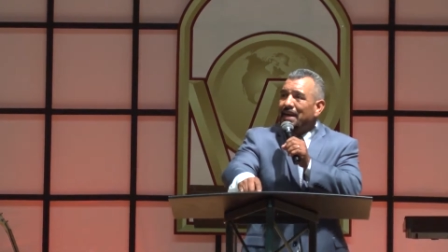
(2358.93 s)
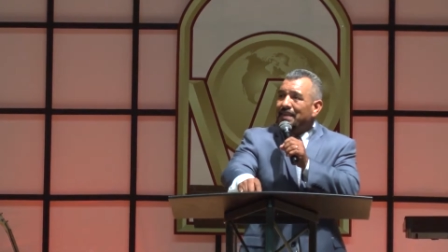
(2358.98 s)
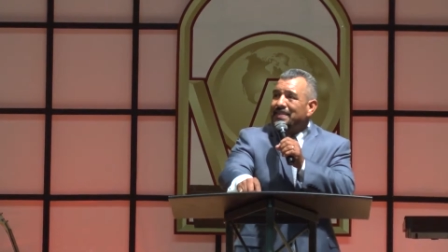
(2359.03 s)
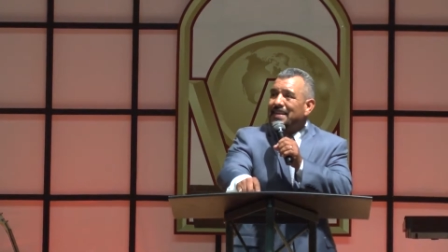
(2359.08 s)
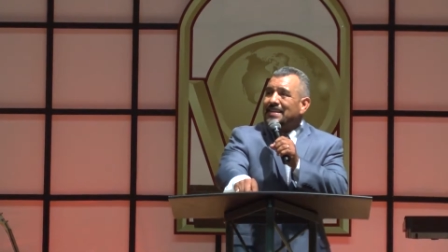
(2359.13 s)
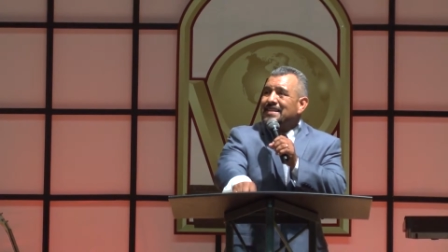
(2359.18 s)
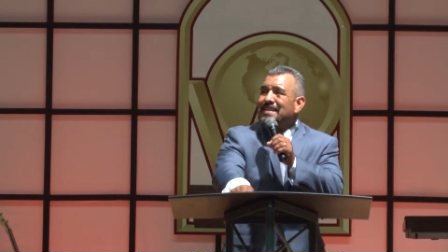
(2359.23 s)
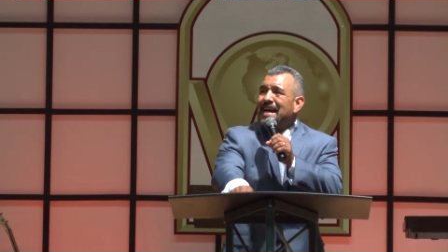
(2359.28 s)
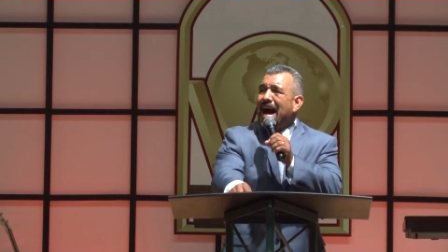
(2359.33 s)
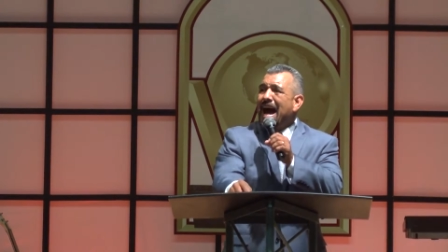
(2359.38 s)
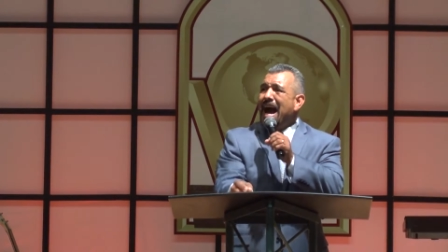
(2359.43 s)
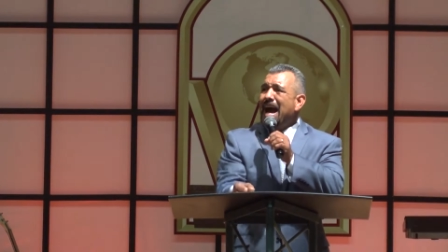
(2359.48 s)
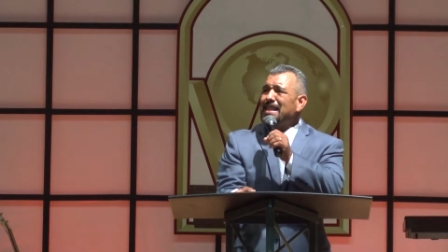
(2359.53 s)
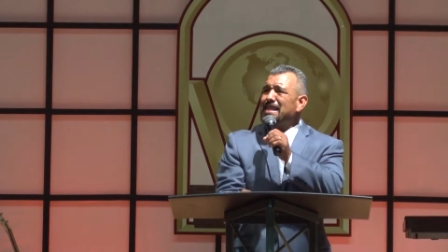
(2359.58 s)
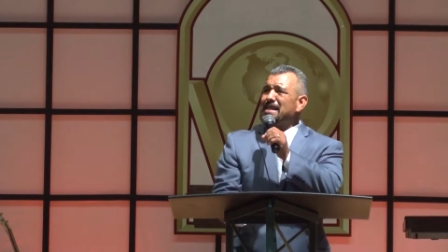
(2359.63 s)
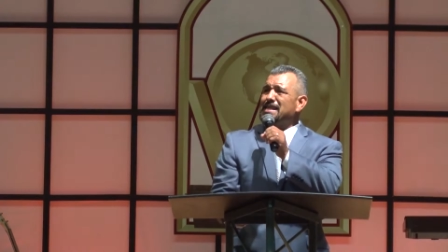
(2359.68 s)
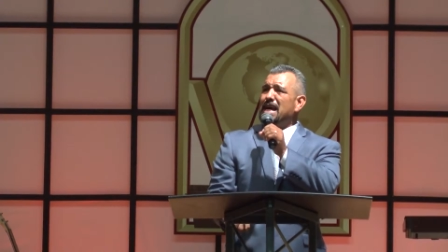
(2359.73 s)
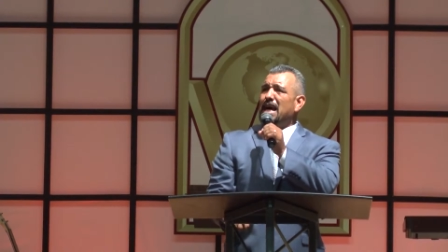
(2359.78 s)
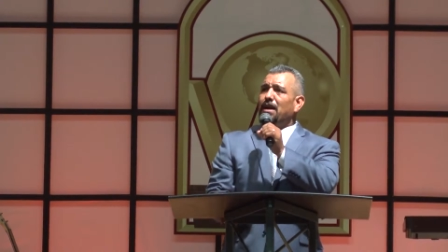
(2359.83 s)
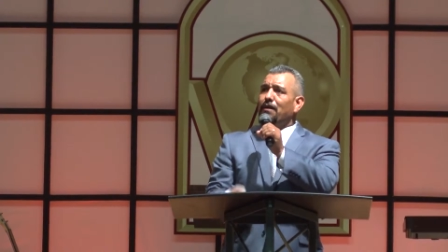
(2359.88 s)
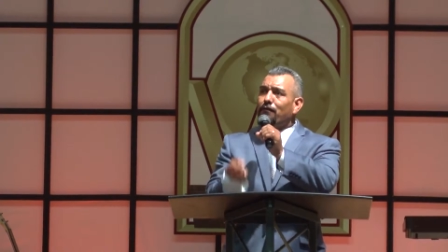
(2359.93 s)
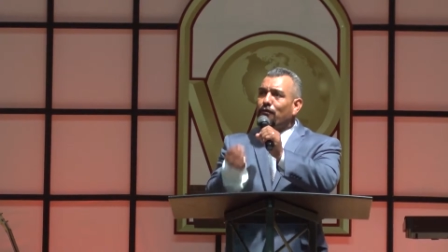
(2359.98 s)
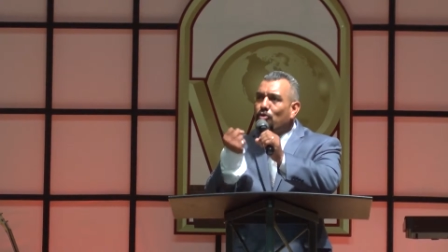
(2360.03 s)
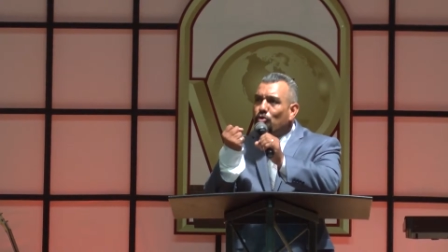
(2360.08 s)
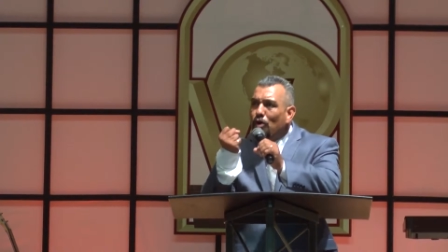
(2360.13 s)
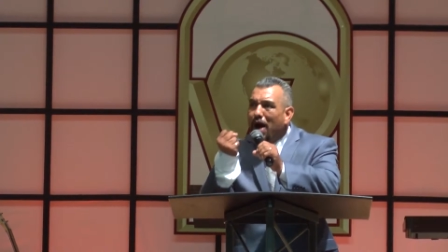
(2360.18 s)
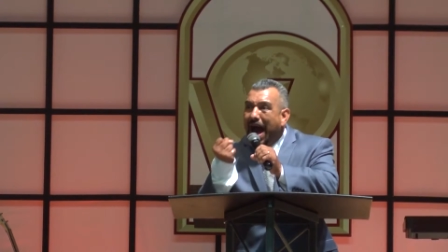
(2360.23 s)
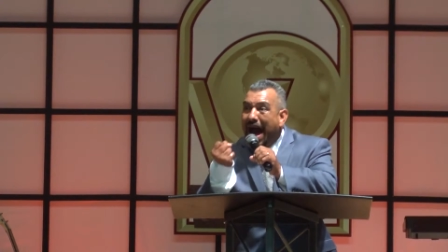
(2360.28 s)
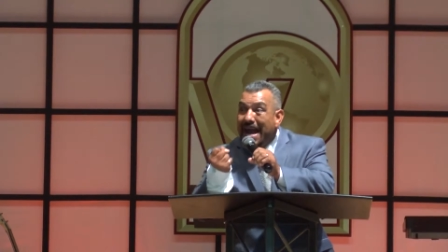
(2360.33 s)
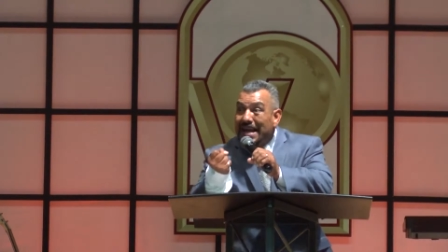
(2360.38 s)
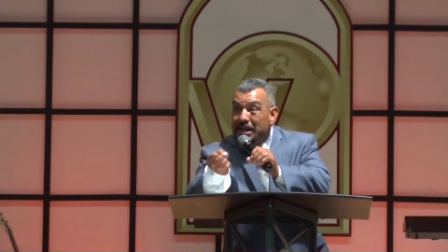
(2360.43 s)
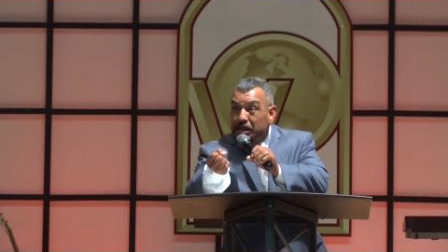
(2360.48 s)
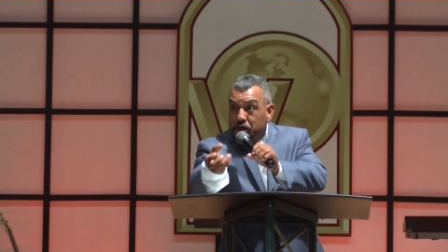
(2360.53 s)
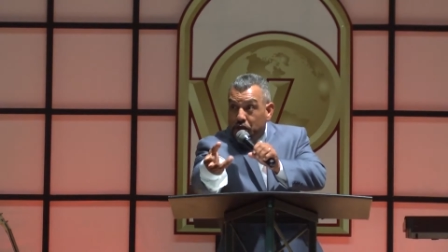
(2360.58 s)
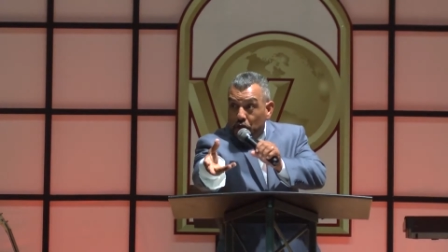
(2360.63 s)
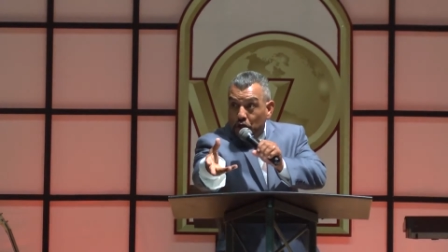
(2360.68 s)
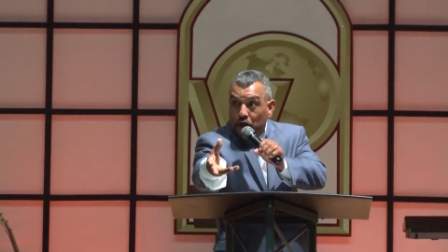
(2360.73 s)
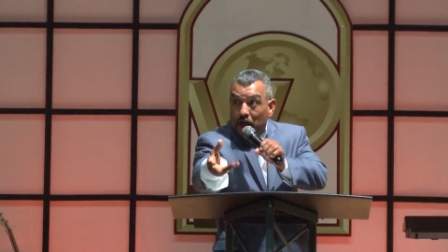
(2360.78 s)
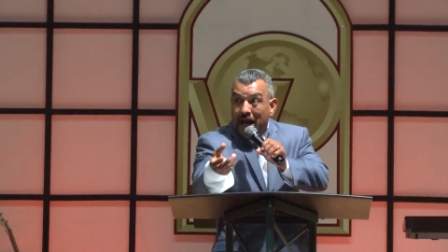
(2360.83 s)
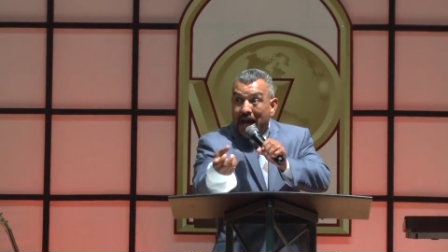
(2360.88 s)
The tithe is out of
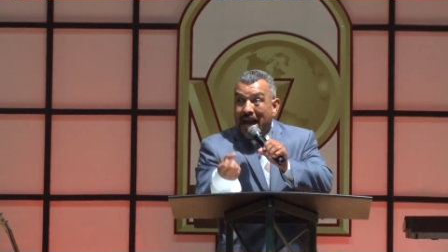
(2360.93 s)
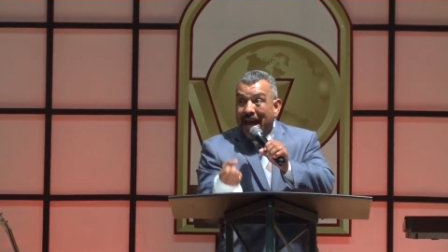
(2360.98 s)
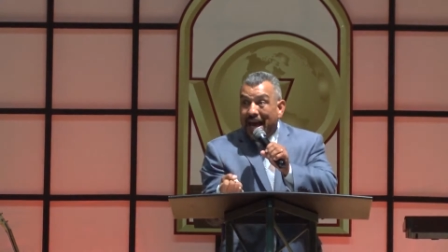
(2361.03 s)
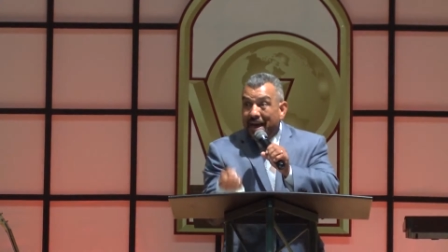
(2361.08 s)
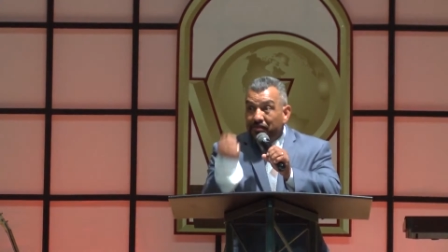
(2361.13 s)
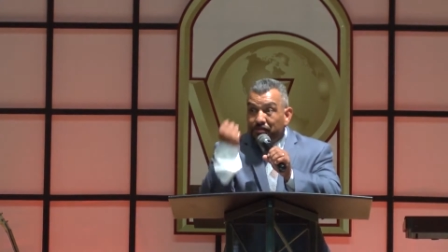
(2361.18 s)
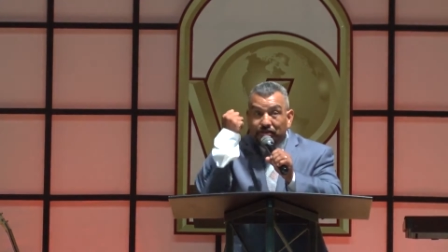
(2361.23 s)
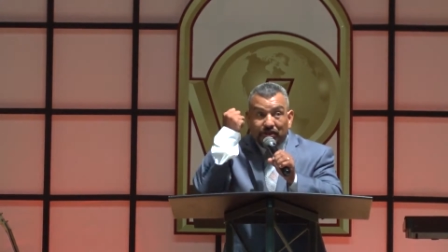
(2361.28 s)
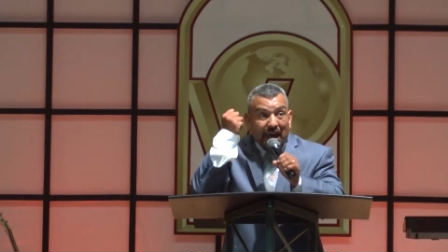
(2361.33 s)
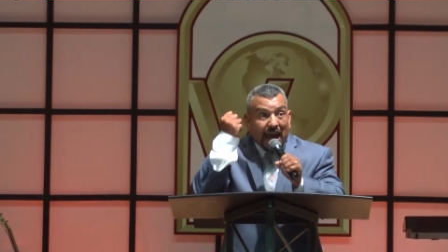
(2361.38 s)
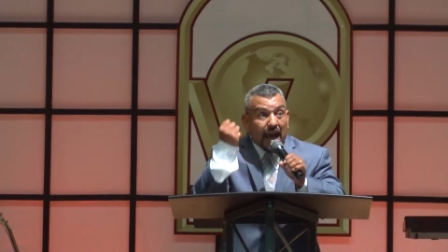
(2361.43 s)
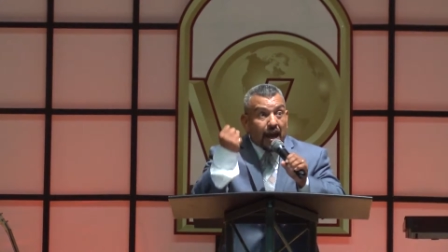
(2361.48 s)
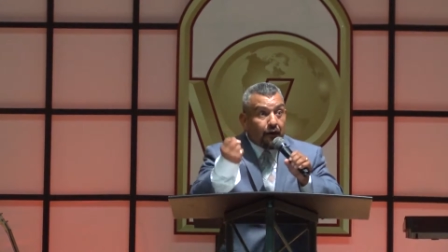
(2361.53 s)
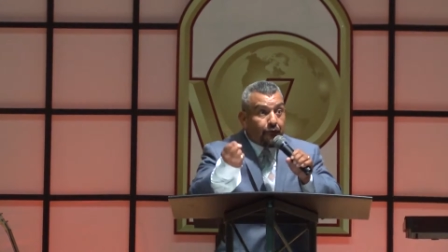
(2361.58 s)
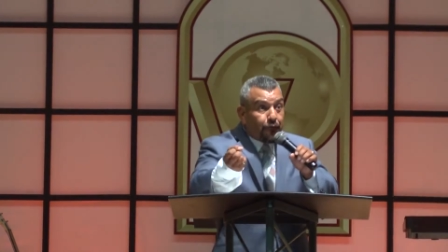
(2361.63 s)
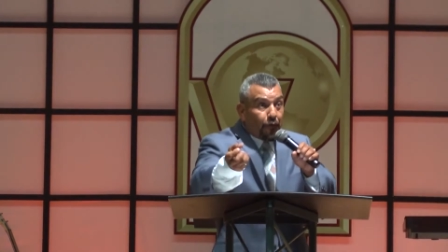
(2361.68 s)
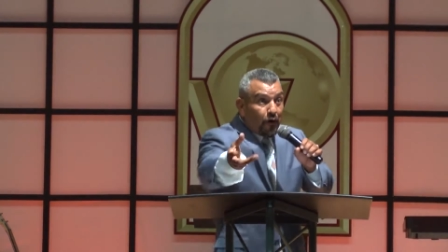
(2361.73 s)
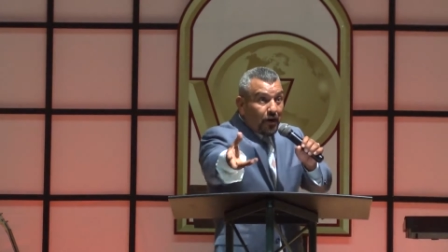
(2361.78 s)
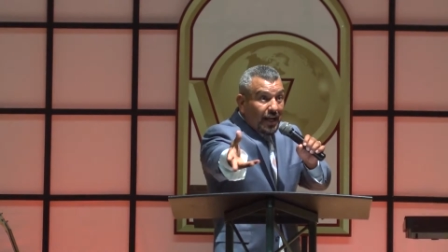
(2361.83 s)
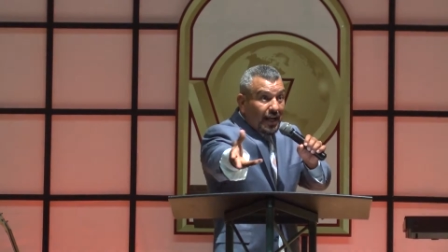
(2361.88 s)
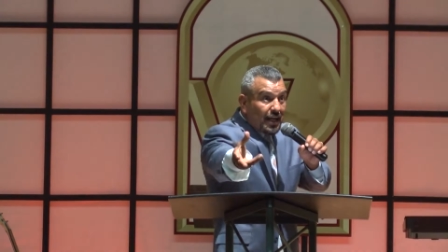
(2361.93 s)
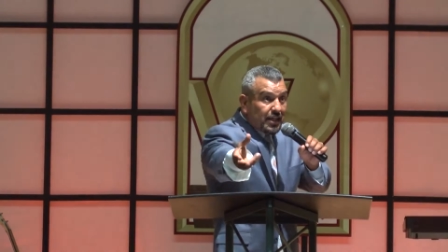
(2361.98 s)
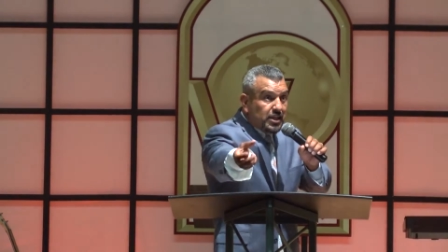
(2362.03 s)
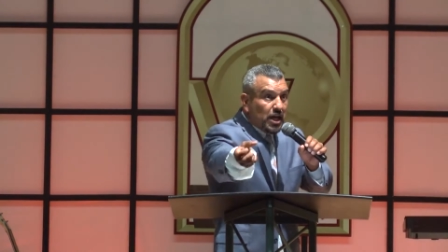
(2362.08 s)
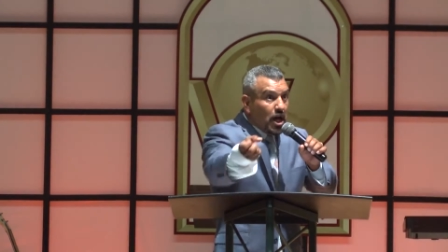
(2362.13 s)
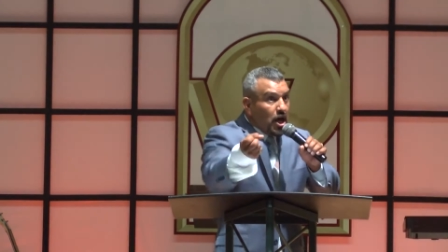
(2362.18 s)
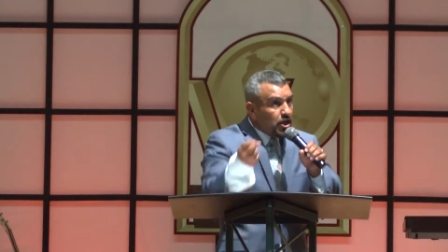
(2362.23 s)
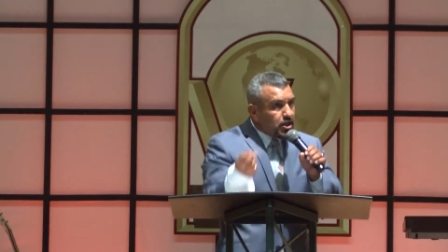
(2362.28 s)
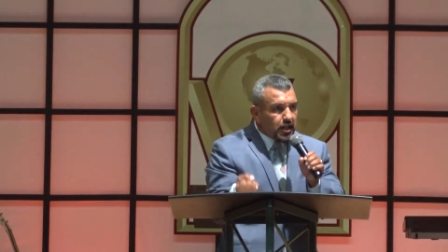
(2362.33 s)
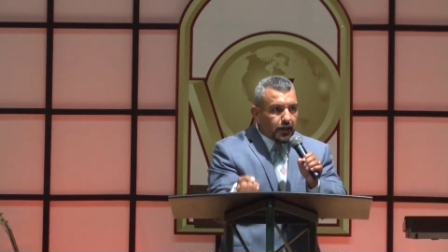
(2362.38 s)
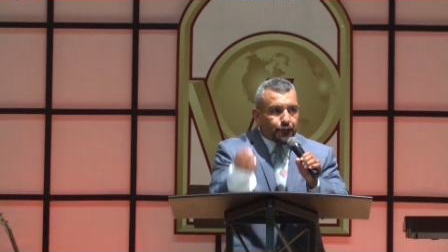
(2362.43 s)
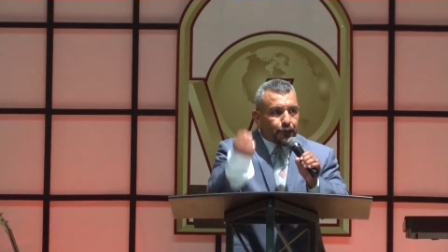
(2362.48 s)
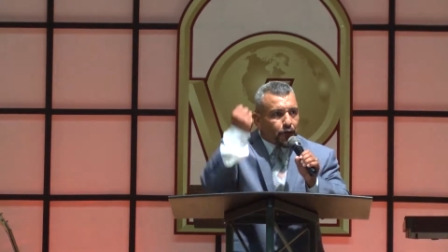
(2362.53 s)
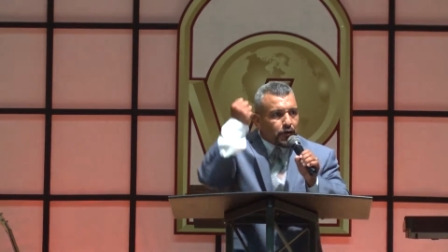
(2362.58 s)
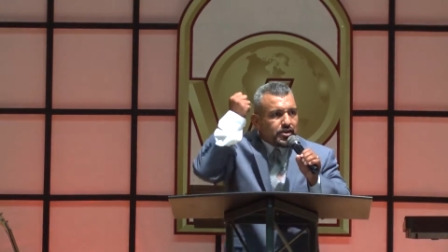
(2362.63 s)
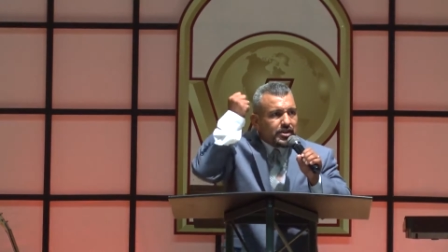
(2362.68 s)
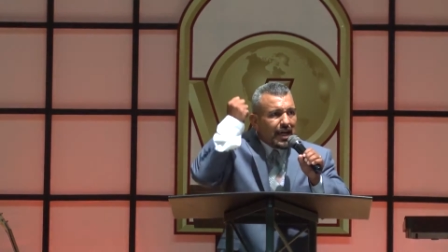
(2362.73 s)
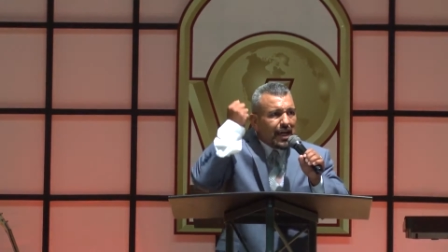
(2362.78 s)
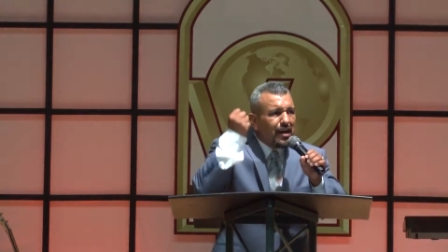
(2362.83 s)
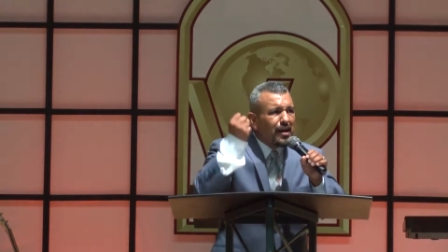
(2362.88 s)
gratitude and thankfulness just for
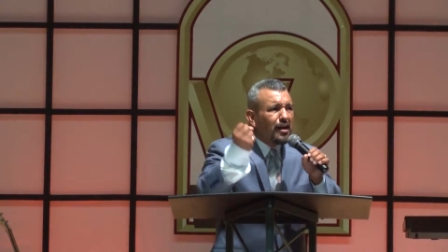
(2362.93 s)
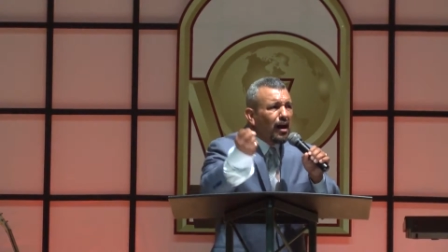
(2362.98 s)
saying,